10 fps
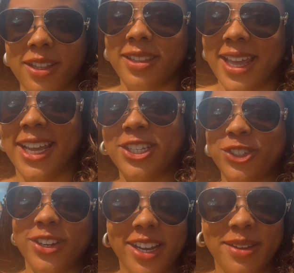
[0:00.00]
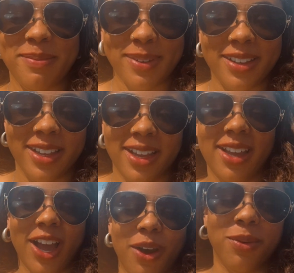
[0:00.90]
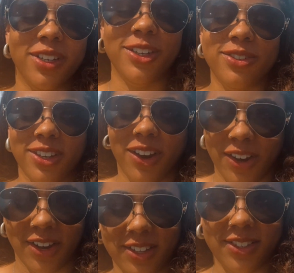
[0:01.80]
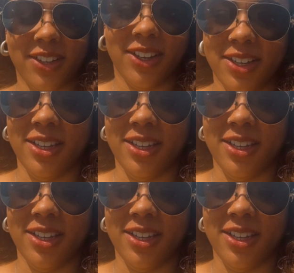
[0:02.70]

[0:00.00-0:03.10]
that trip, I want you to ask,